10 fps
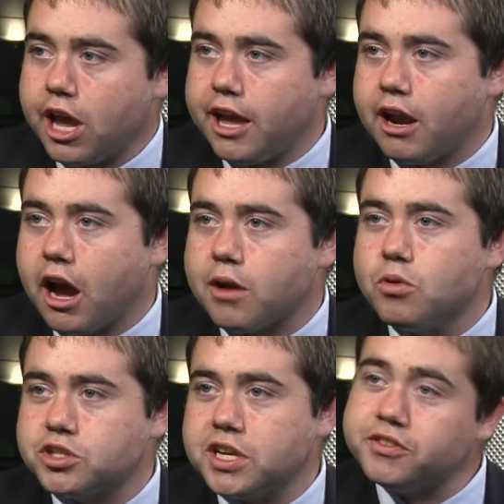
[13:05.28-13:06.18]
And
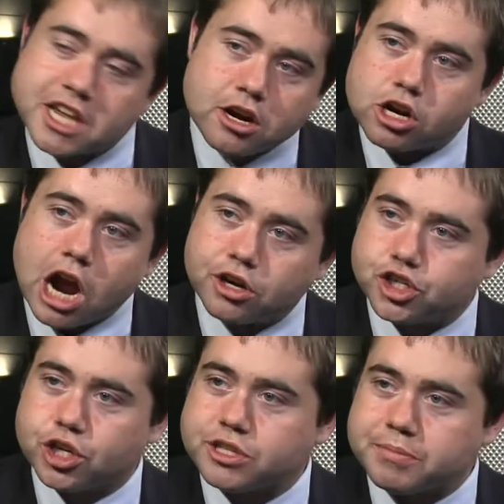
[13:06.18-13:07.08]
we'll see if Senator
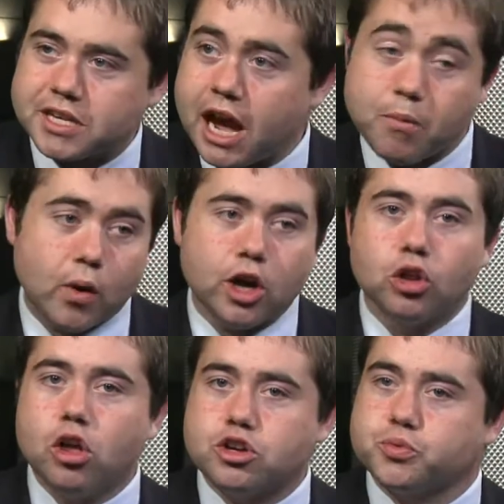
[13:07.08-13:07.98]
Cochran shows up tonight, win
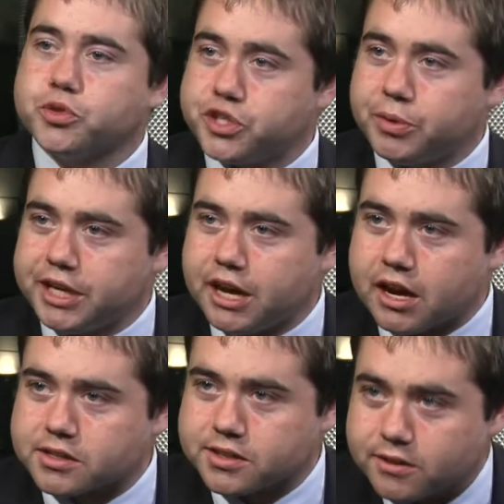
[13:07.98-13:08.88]
or lose. We'll see what he
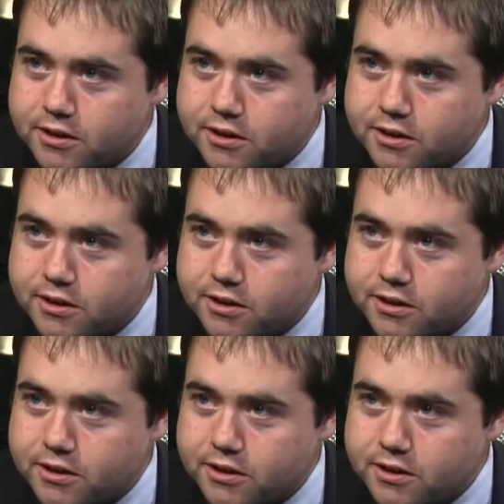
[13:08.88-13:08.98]
does.